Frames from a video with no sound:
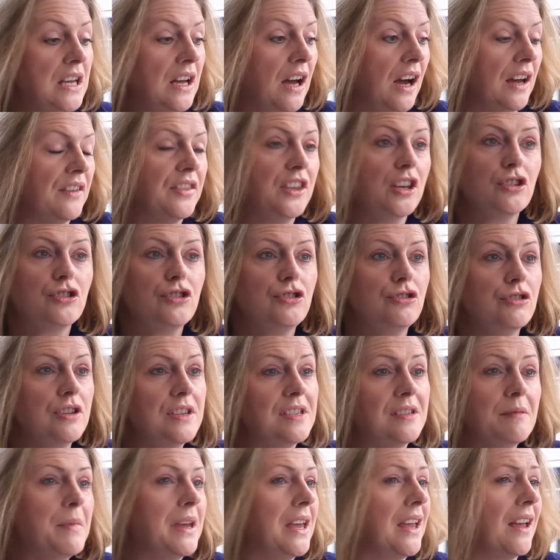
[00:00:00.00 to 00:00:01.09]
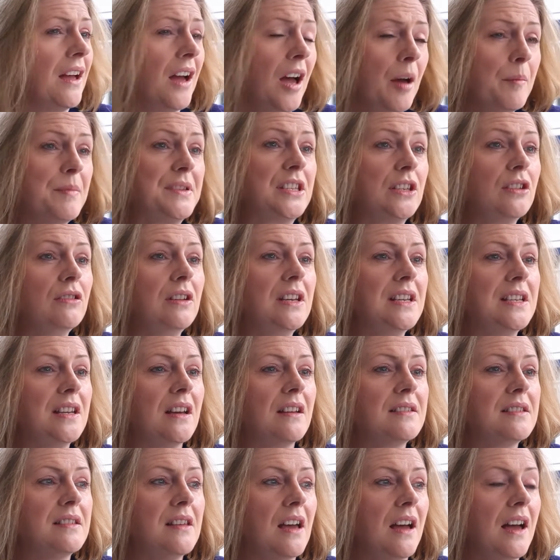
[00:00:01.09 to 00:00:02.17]
I think Theresa May absolutely
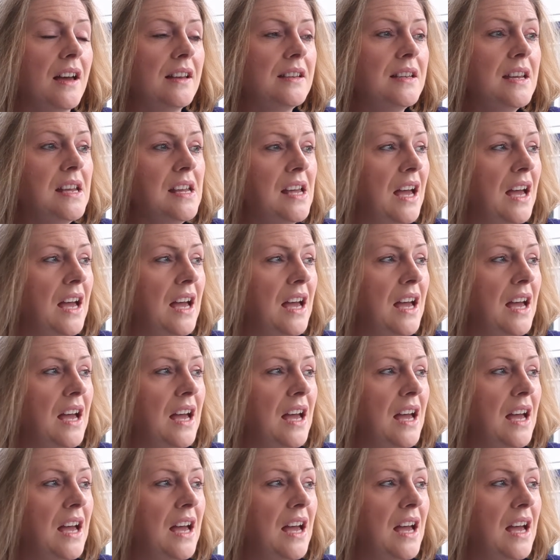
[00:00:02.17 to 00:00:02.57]
does that.